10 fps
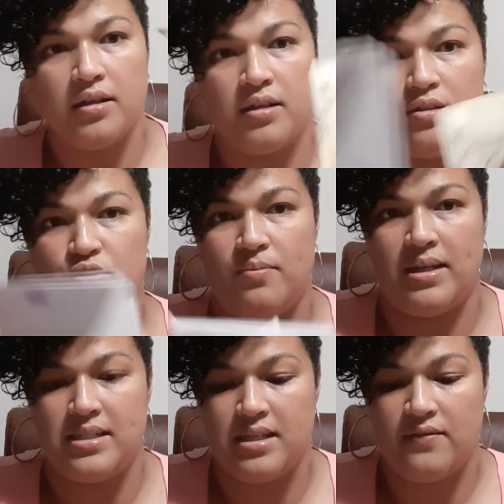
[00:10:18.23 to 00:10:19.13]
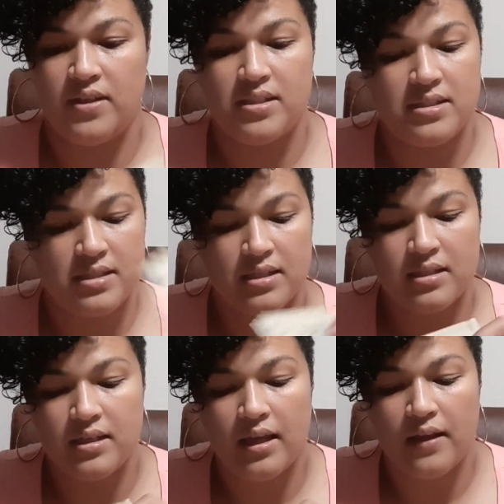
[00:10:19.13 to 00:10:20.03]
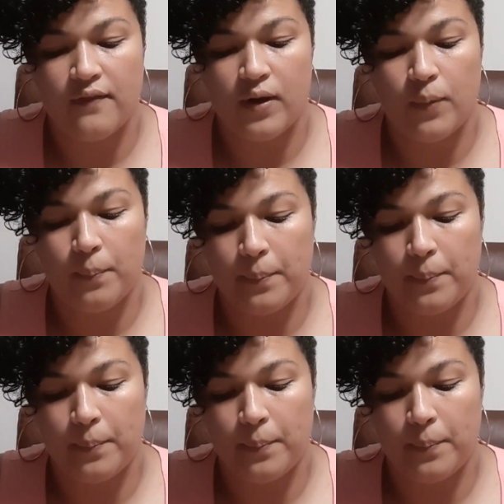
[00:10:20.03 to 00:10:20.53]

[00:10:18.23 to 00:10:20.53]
into my savings envelope.